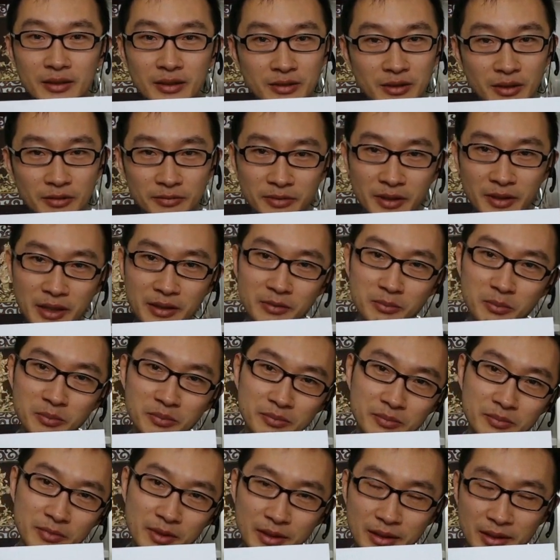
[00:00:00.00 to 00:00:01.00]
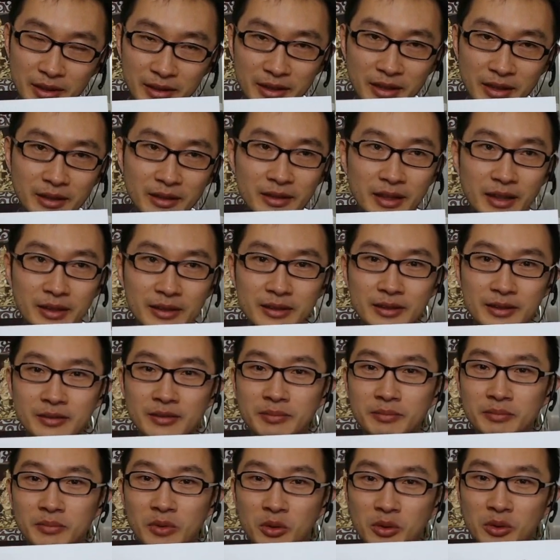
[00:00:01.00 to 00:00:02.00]
so your friend think that's
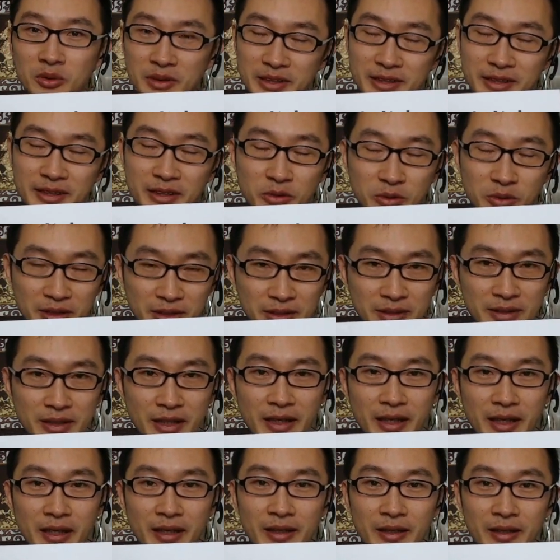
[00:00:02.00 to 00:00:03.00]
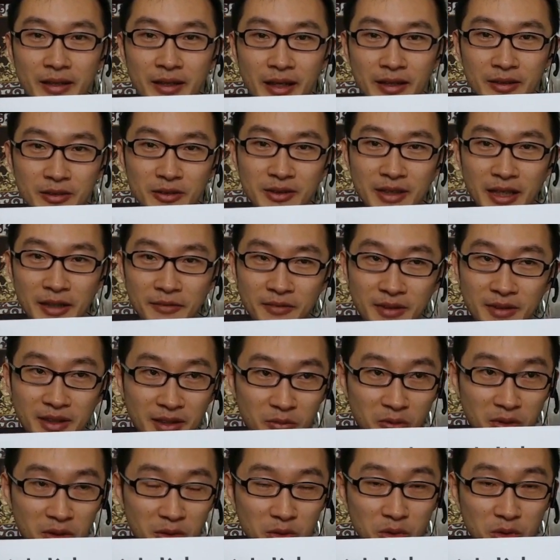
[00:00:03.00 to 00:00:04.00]
more seriously, and you
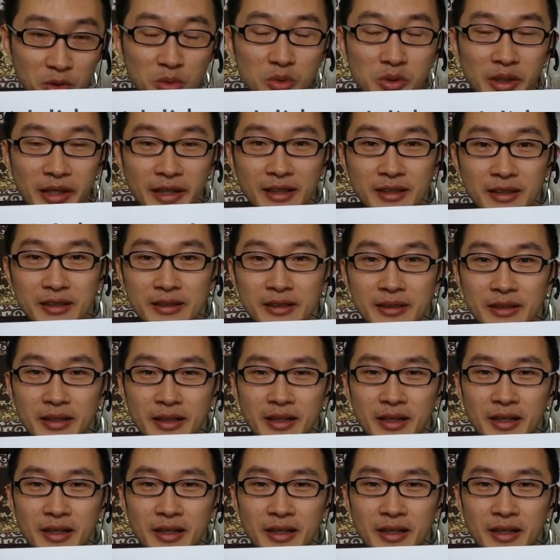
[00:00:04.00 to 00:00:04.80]
definitely will do it.